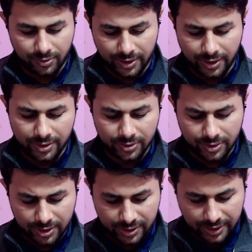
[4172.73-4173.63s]
Okay. So
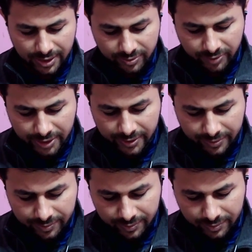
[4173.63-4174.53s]
this is case 1.
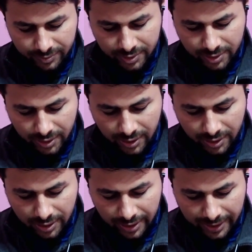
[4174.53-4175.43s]

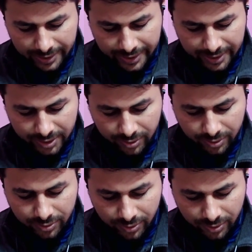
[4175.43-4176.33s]
And case
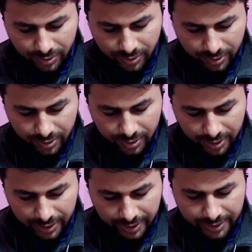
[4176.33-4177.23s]
2
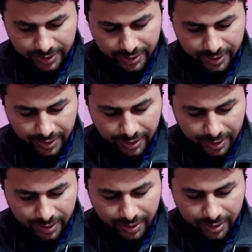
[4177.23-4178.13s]
is
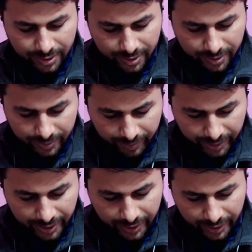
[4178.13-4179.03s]

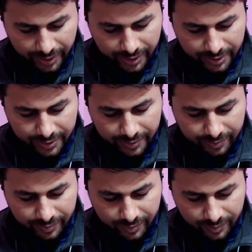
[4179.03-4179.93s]
P is
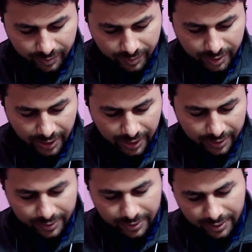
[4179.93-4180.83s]

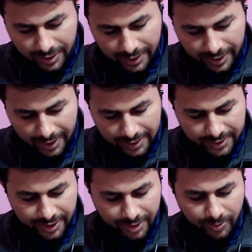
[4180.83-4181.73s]
an
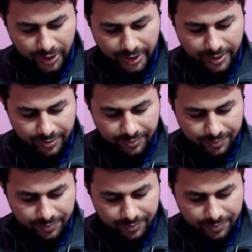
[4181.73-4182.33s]
axial point.